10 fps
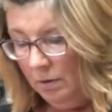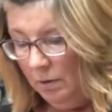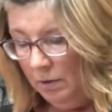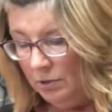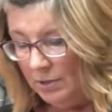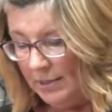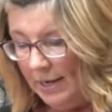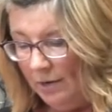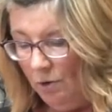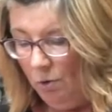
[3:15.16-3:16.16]
It just
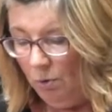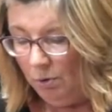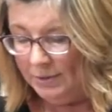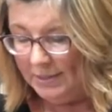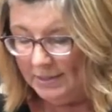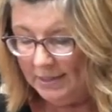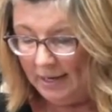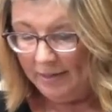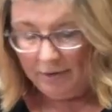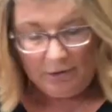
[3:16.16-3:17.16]
kind of holds it
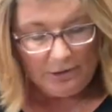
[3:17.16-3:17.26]
together,